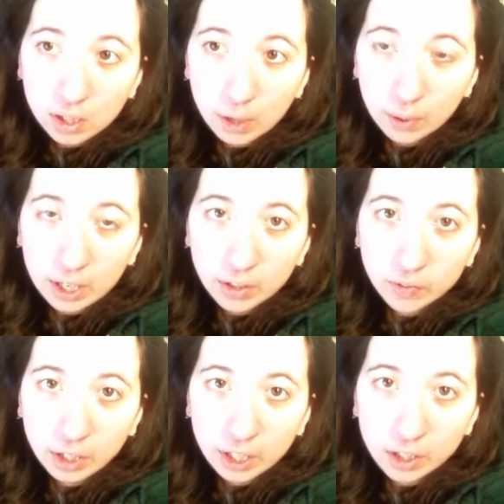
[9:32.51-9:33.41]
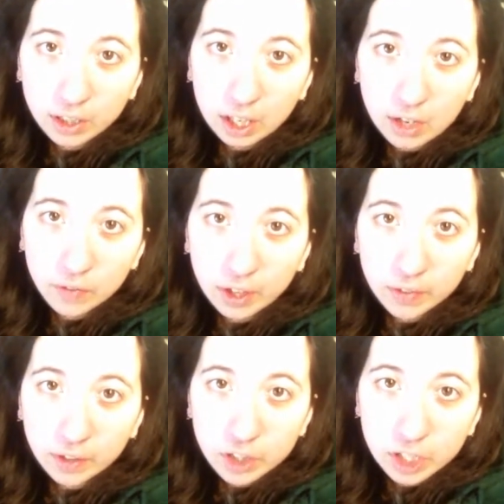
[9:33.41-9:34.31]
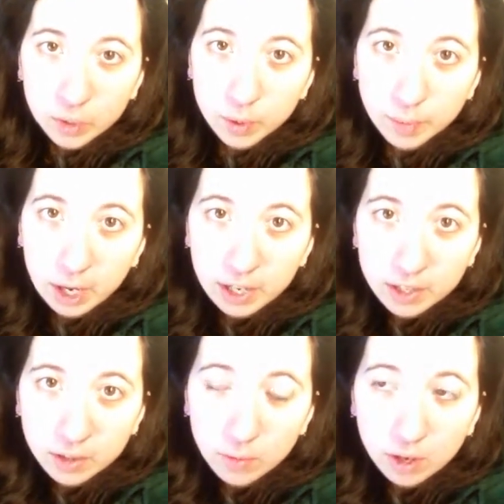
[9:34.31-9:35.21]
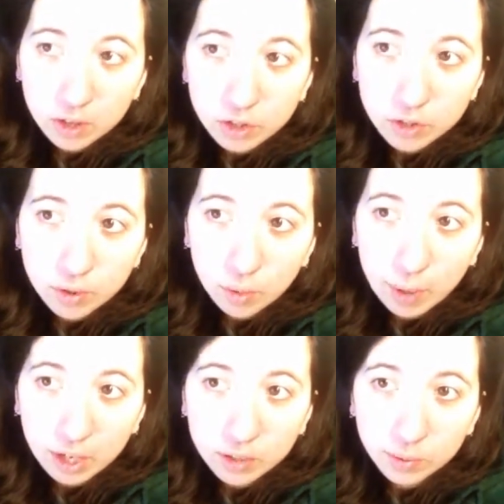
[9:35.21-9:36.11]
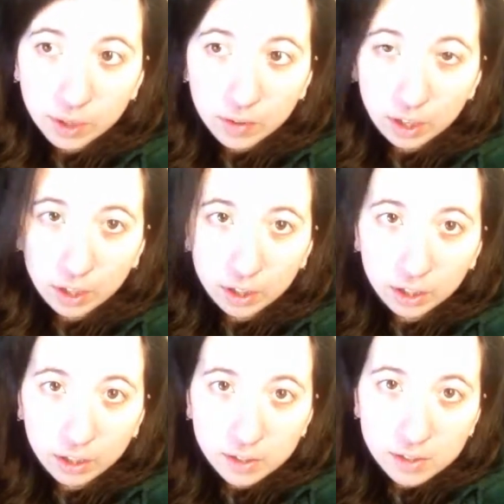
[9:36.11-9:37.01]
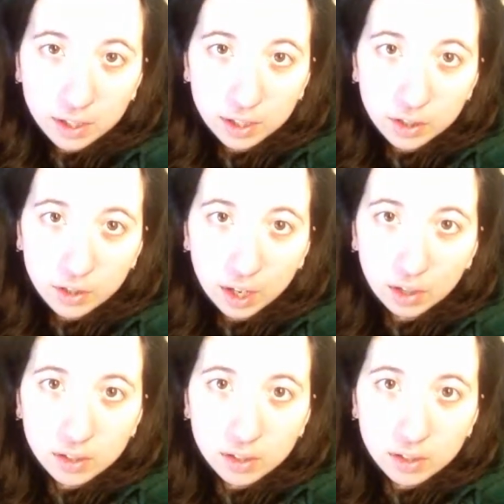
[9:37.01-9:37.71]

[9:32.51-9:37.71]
That way, if later in life I ever change my mind and want to just go back to wearing regular earrings, I can do that.